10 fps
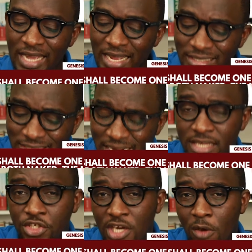and they
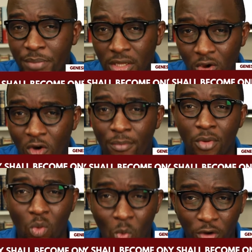shall
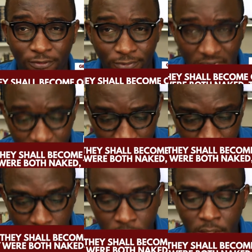become one
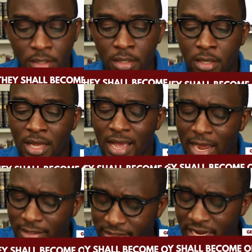flesh.
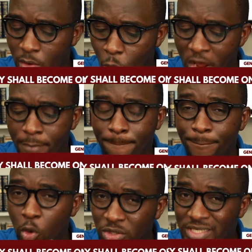And they were
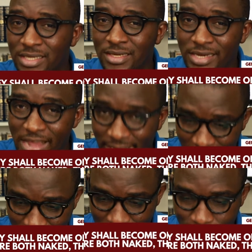both
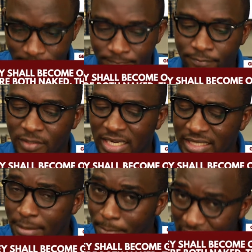naked,
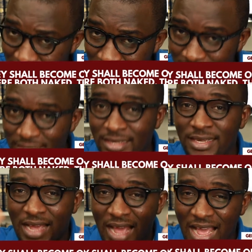the man
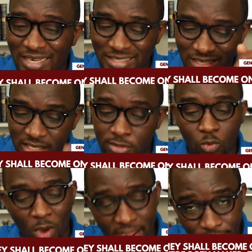and his
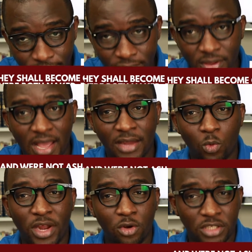wife, and
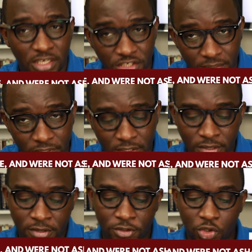were not ashamed.
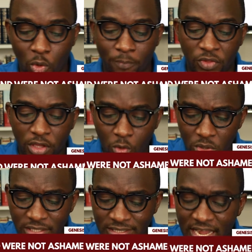So the
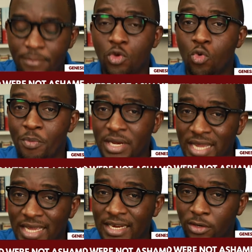only time you will be
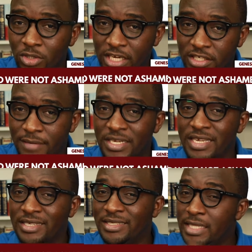naked and not ashamed
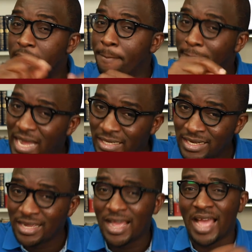is the
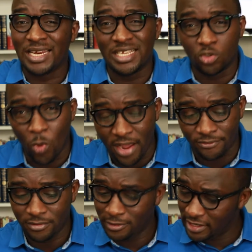man and his
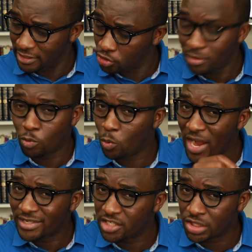wife. Is
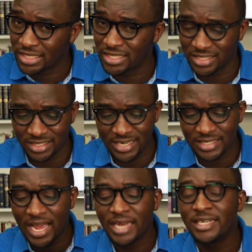why is he stressing this? It
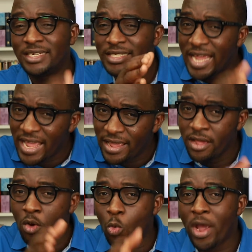says, and they
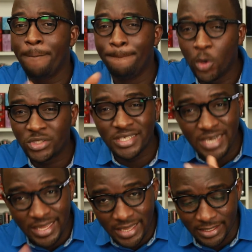were both
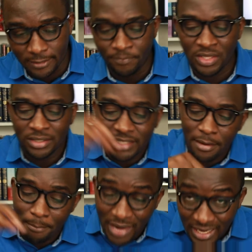naked, the
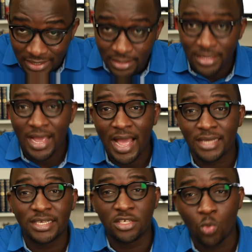man
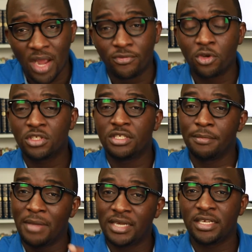and his wife, not the
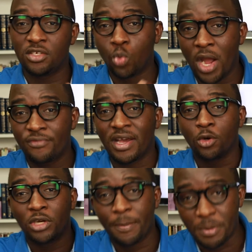man, his wife, and
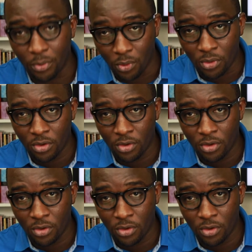other people.